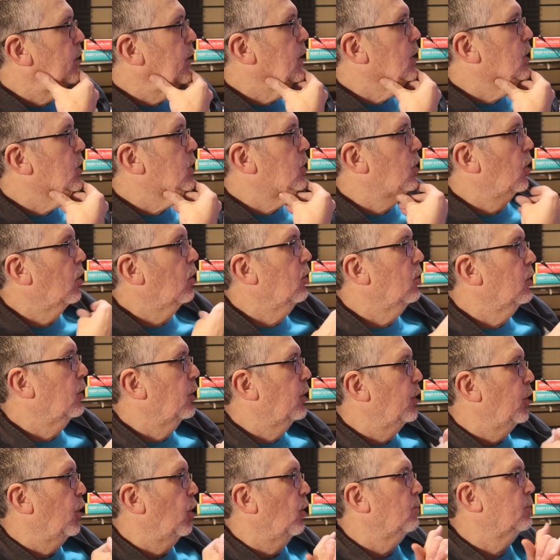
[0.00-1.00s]

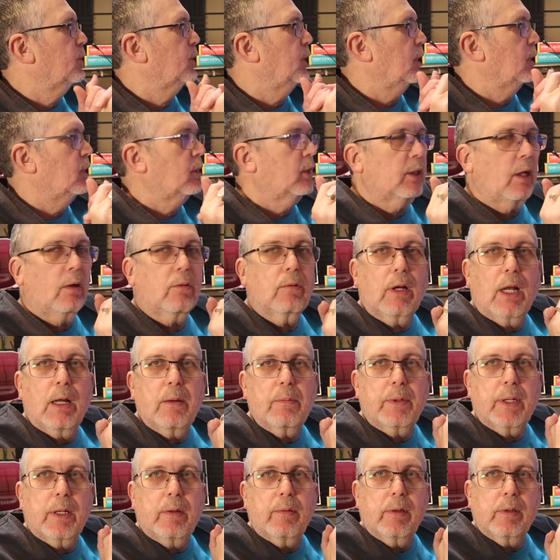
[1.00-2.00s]
installed the Opsix Sound
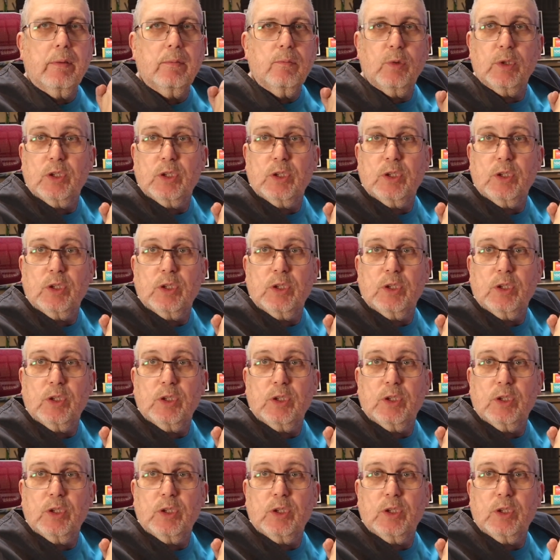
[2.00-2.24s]
Librarian,